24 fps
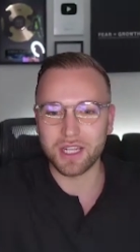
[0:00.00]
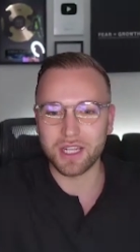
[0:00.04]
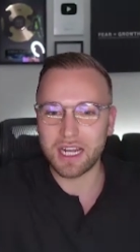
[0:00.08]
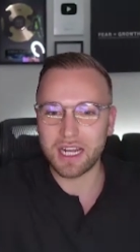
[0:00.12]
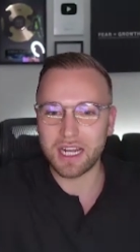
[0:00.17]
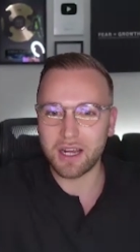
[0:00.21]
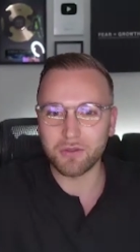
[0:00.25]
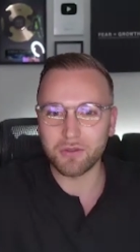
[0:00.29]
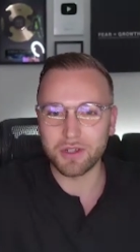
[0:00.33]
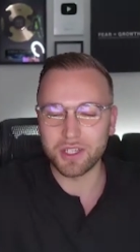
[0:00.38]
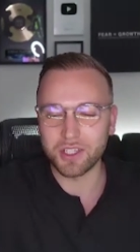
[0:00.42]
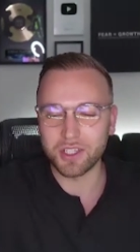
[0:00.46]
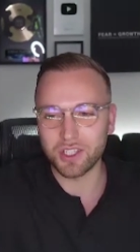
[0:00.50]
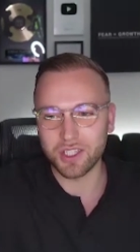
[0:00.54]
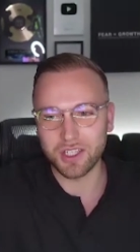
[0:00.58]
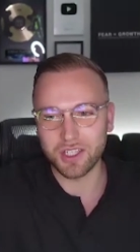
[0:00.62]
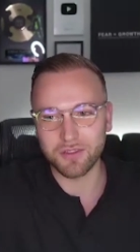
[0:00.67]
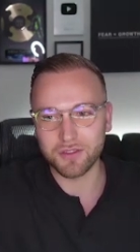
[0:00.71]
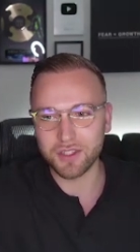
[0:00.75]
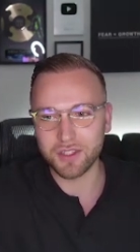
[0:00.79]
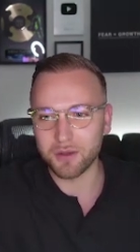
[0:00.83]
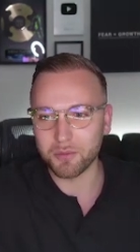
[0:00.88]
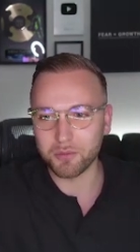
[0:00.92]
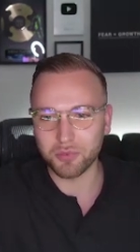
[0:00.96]
that outreach that
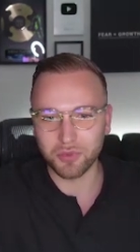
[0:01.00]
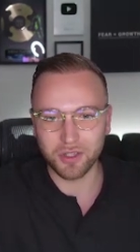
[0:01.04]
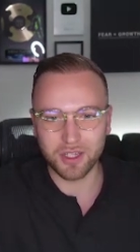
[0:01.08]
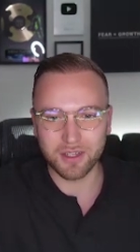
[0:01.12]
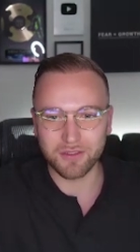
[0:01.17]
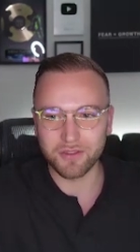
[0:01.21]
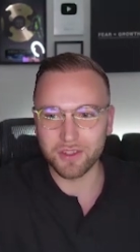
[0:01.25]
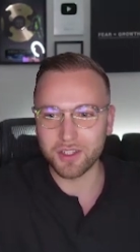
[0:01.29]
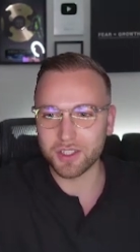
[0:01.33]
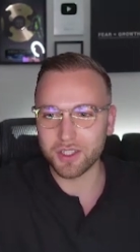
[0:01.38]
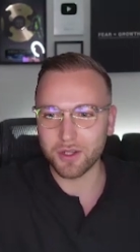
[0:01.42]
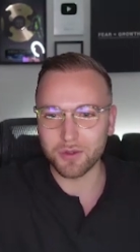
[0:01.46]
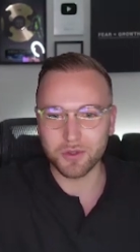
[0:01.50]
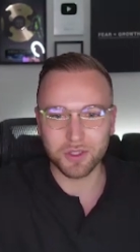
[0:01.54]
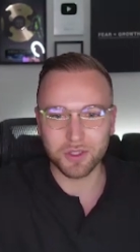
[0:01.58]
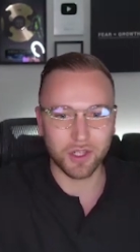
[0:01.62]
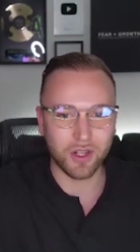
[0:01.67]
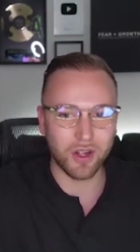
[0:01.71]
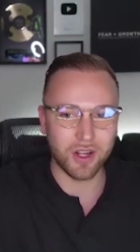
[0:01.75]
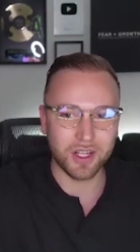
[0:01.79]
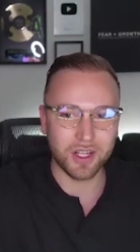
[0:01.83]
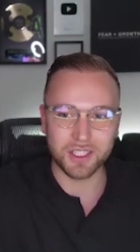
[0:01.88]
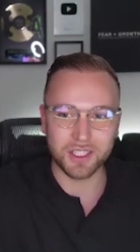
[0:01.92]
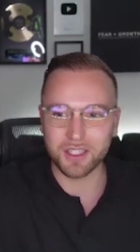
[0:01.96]
you've done previous, those
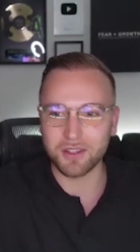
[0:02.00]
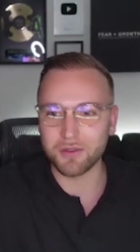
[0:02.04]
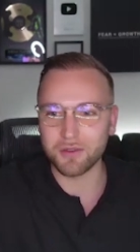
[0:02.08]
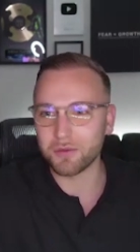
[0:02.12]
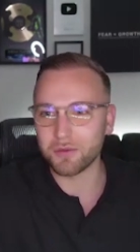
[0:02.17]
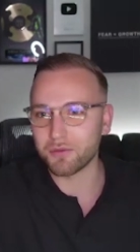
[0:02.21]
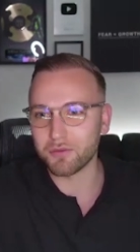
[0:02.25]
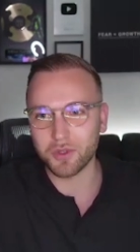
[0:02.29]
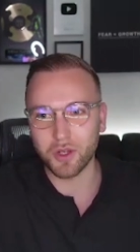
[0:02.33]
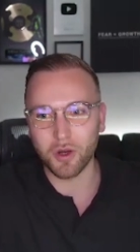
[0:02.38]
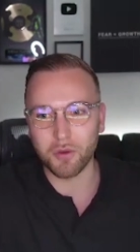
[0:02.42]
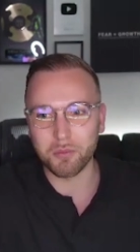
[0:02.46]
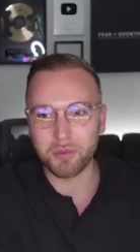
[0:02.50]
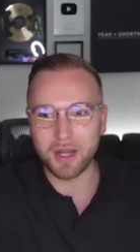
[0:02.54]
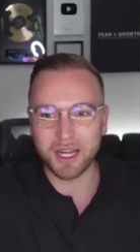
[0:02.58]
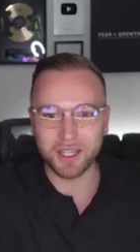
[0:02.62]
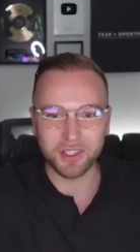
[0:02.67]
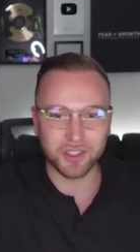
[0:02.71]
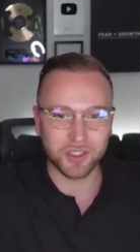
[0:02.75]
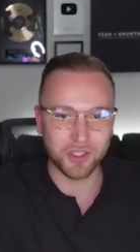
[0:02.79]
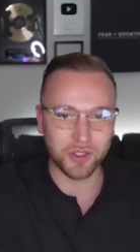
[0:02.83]
clients that have got back